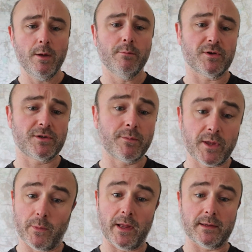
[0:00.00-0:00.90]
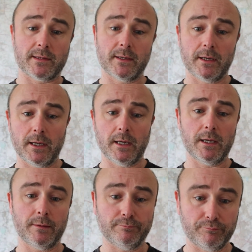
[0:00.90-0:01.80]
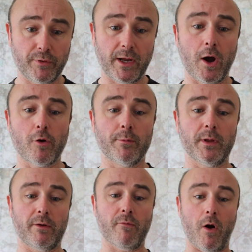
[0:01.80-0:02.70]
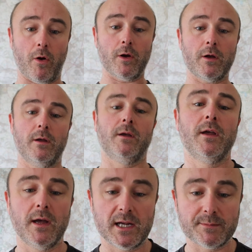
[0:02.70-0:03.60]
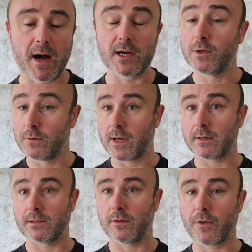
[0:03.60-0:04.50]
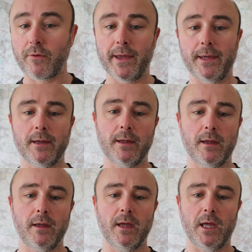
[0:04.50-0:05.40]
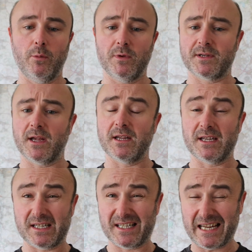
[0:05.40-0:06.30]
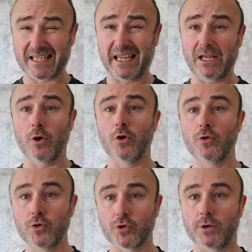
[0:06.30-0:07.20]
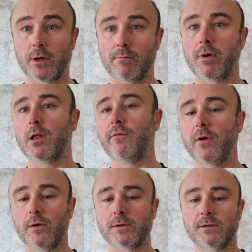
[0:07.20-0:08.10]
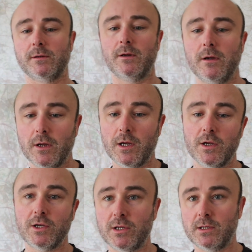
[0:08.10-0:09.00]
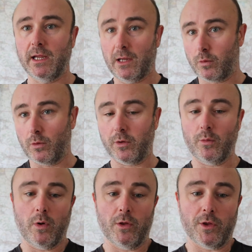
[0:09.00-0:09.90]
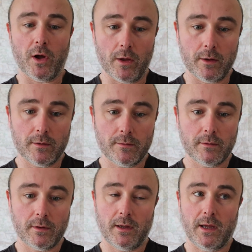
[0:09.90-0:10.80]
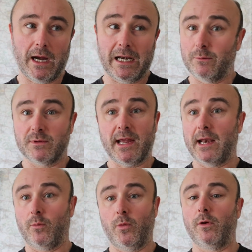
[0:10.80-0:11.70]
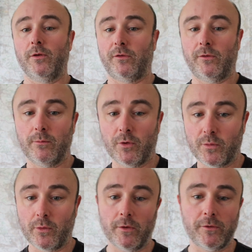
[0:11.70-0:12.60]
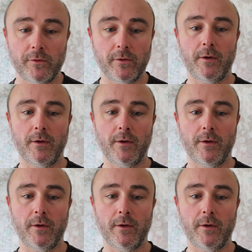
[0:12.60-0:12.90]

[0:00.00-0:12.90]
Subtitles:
But something went pretty horribly wrong, as by 2003 it was 1,600 Bolivars equaled $1, and it was getting worse, much worse.